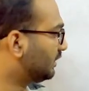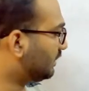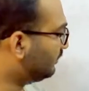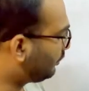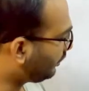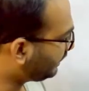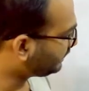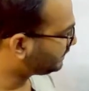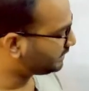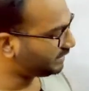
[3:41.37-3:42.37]

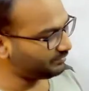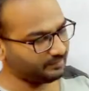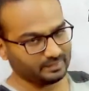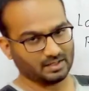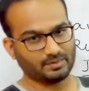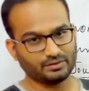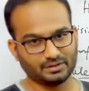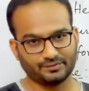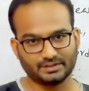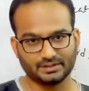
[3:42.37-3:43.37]
employing same amount
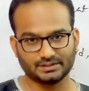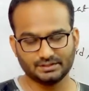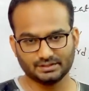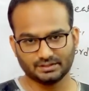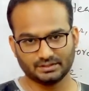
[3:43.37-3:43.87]
of energy